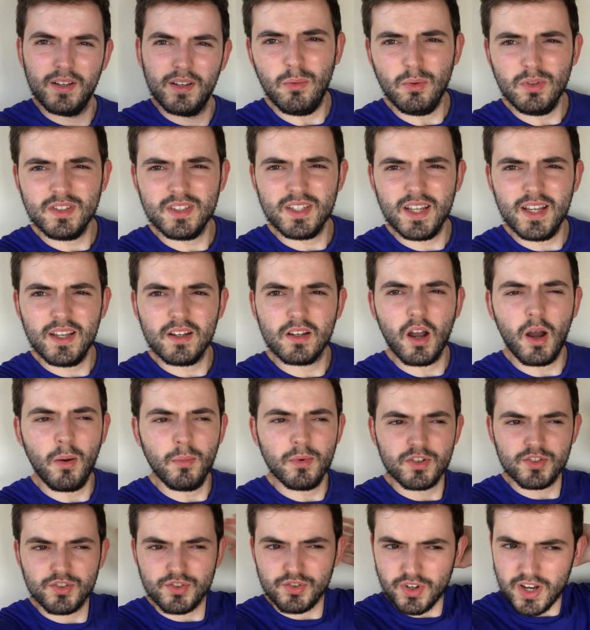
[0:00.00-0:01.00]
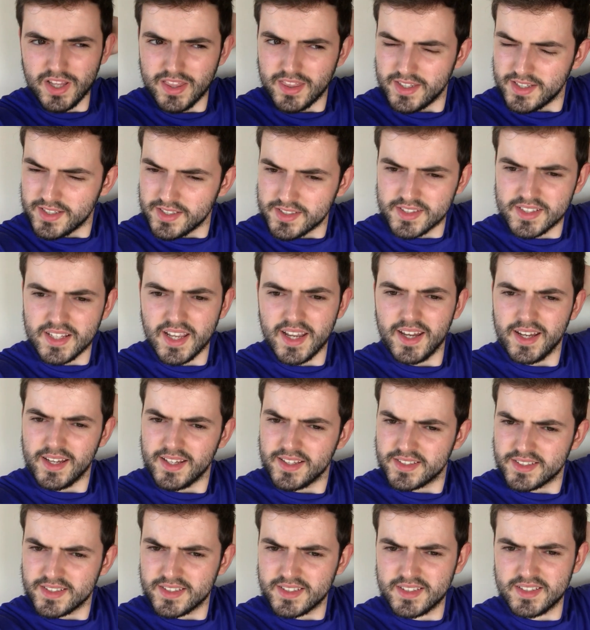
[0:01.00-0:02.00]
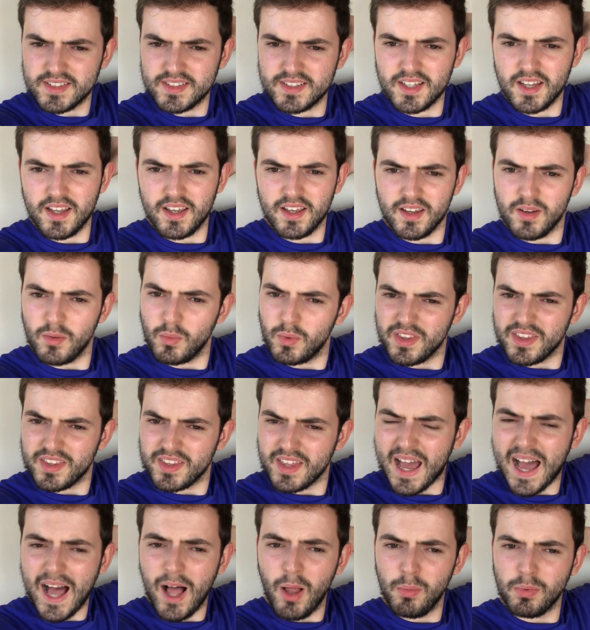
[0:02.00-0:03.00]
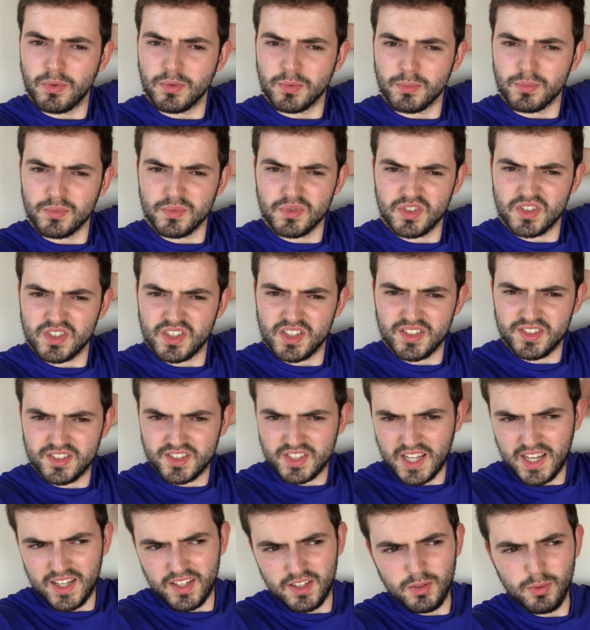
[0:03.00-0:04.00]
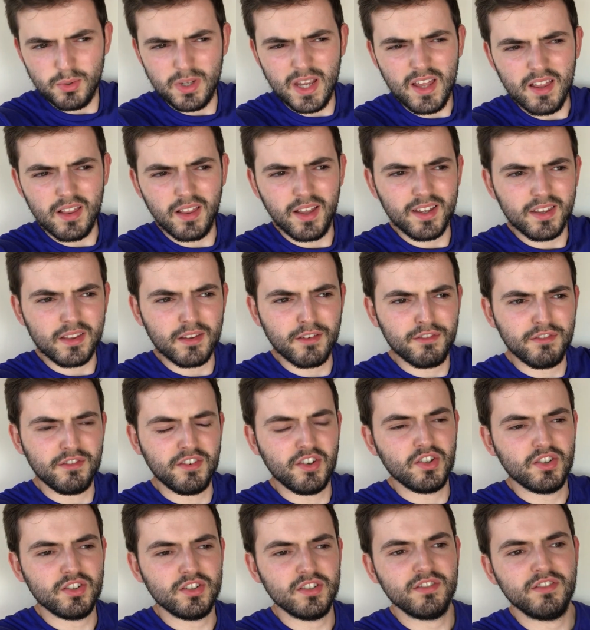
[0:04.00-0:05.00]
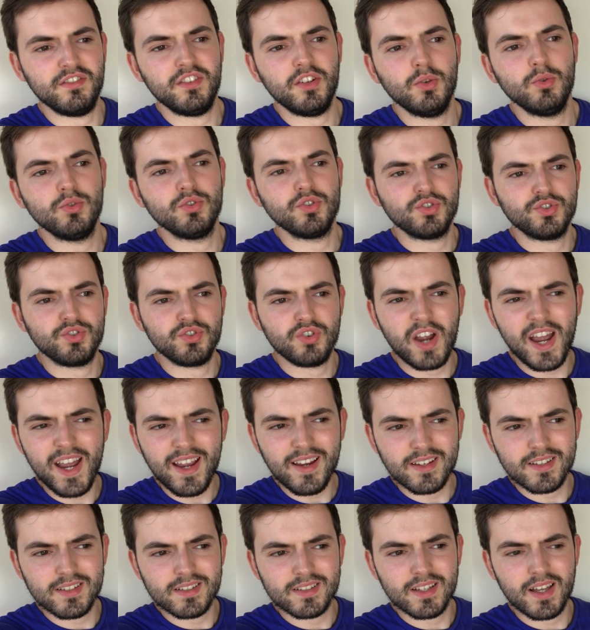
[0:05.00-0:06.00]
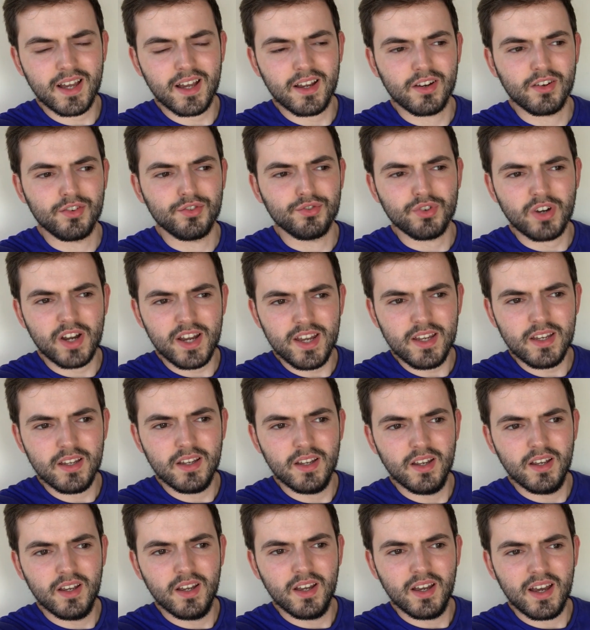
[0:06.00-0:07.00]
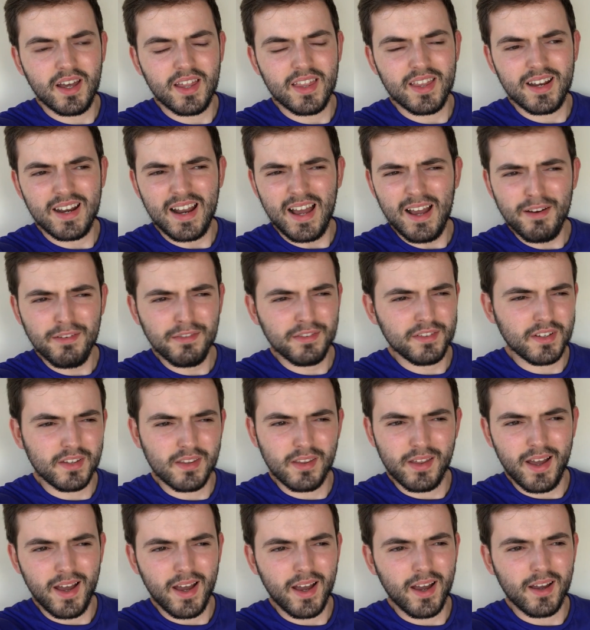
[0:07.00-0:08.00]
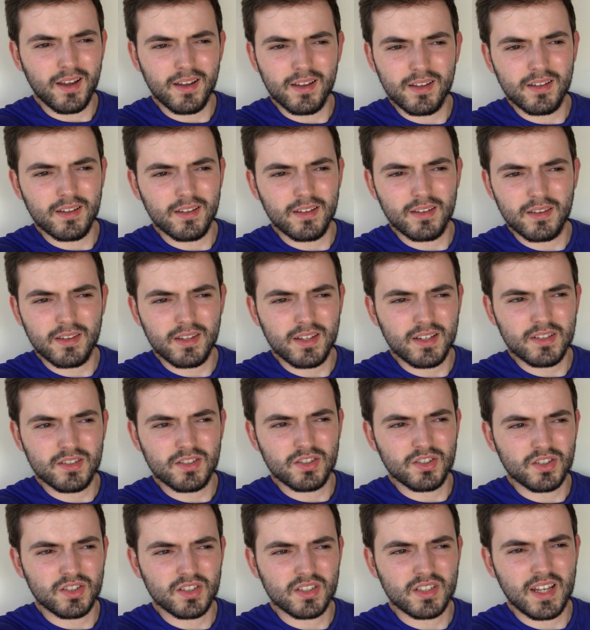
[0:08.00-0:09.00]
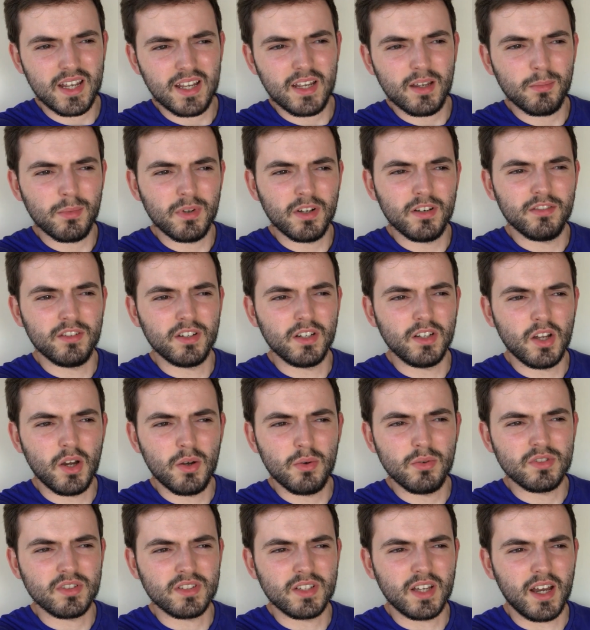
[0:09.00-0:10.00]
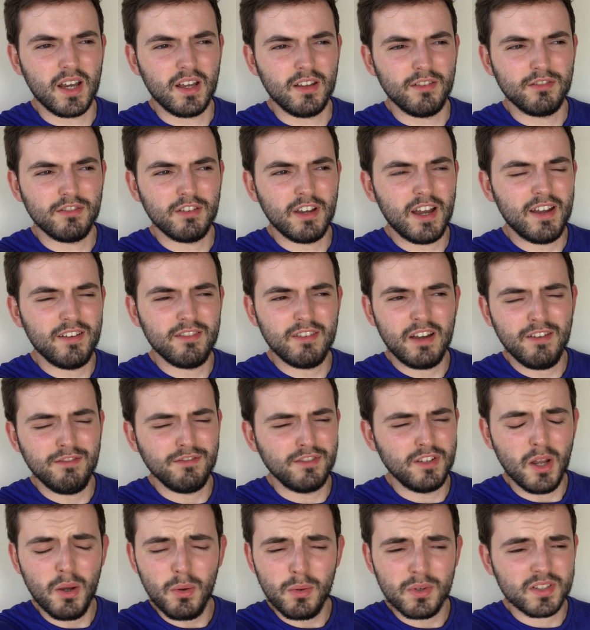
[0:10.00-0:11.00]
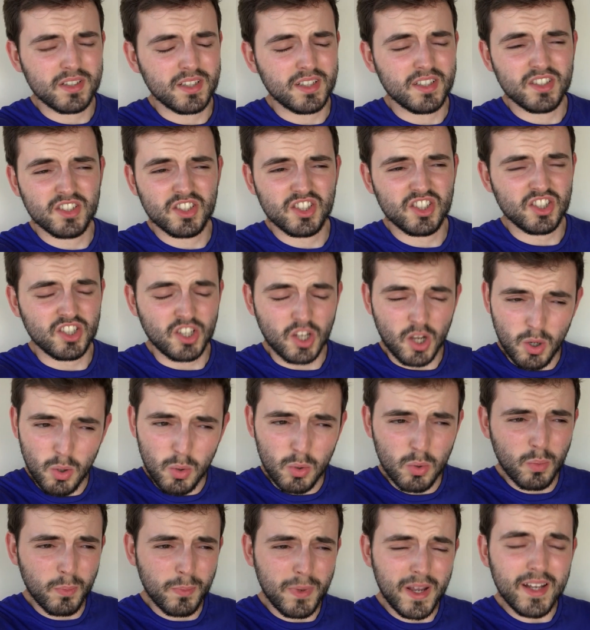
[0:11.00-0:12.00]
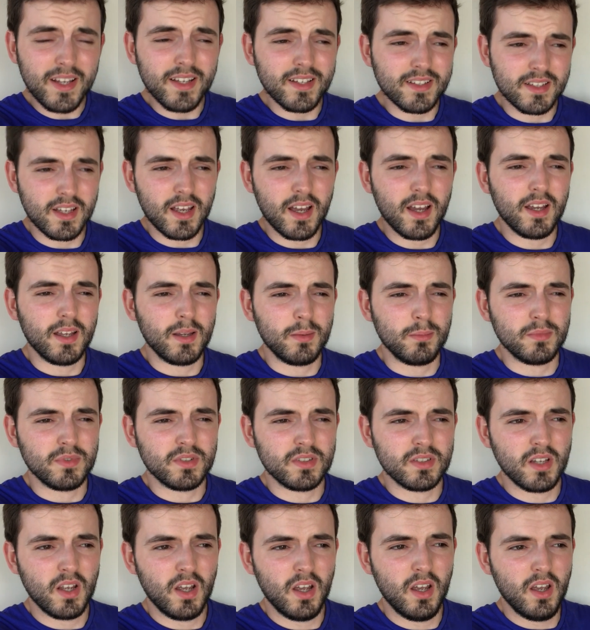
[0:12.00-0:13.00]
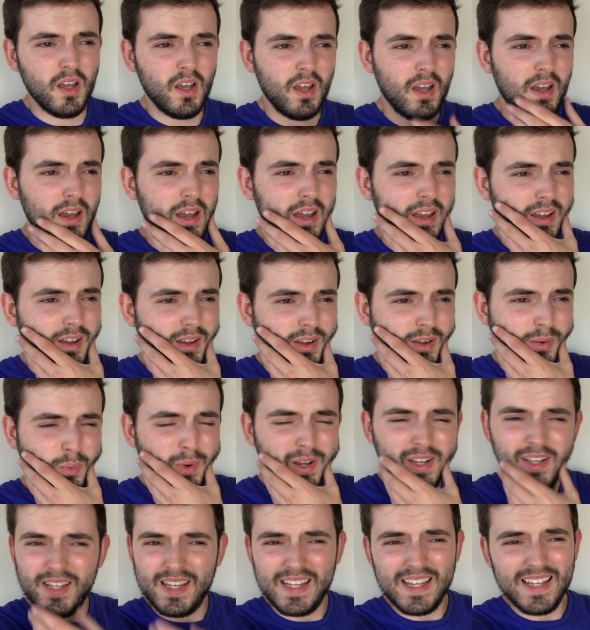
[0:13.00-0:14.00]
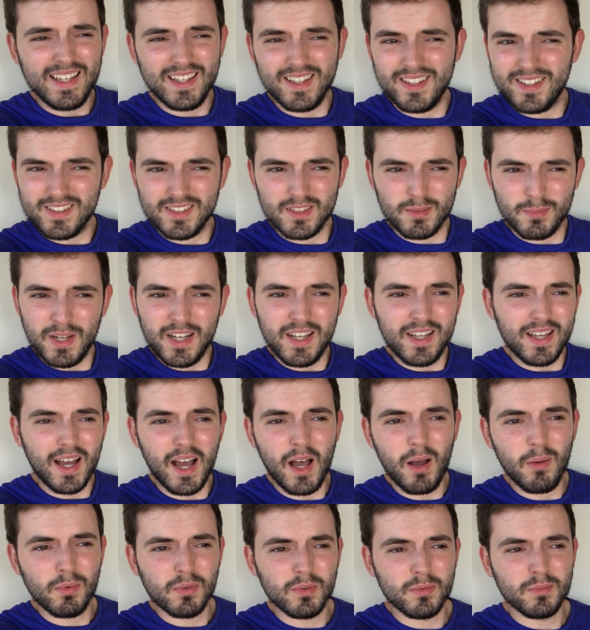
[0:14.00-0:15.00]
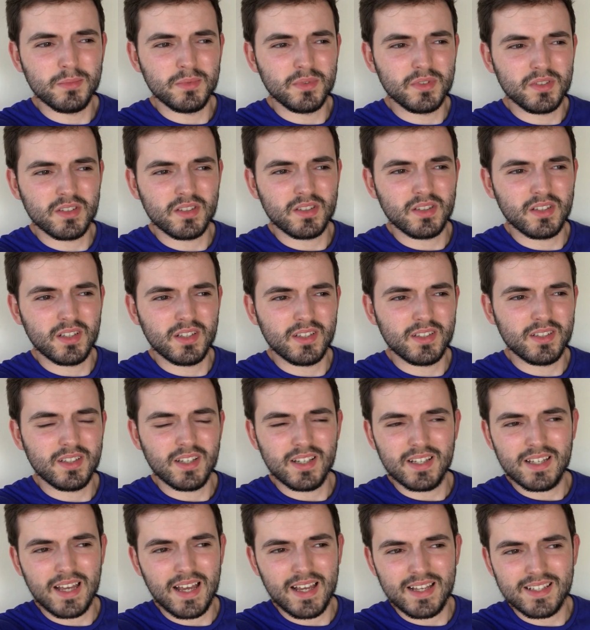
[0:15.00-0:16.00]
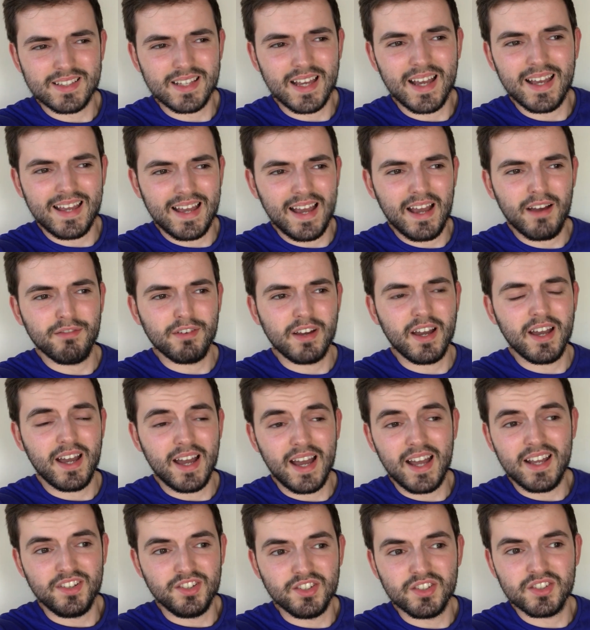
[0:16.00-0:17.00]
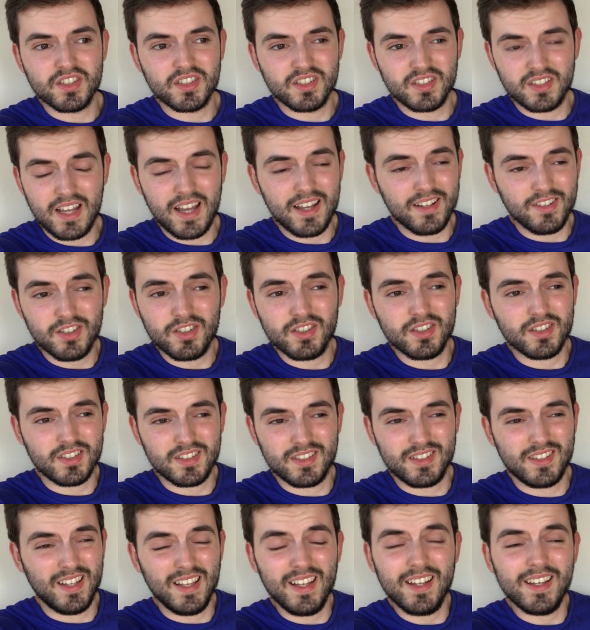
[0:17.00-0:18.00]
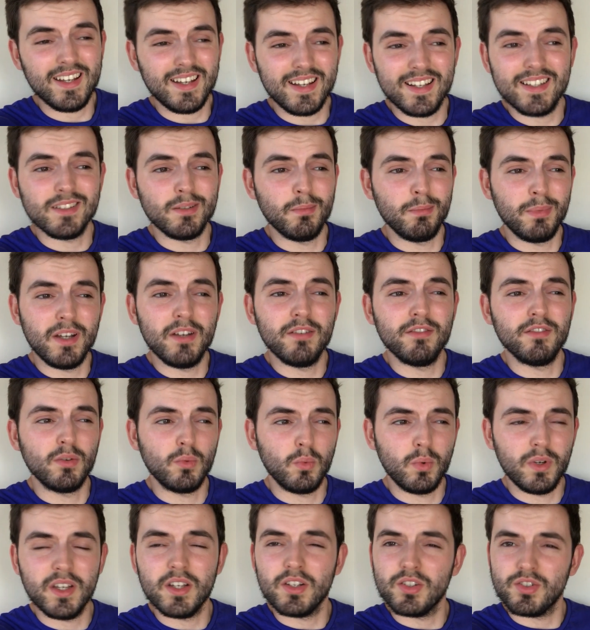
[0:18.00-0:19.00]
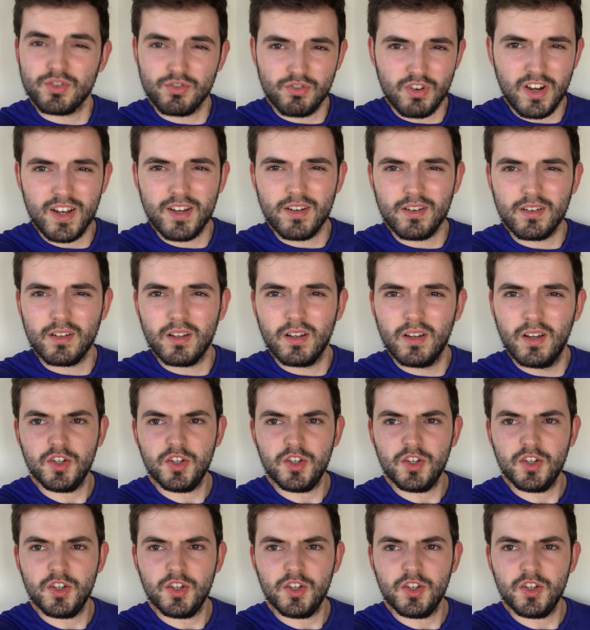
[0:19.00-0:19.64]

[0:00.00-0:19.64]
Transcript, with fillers: I would say a common trend these days uh, with albums is that you get like the first few tracks that are great, and then after that, uh, things just take a bit of a nosedive. I've, I've noticed this so many times uh, when you hear as many albums uh, as I have, I, I, just I just think it is a bit of a weird trend.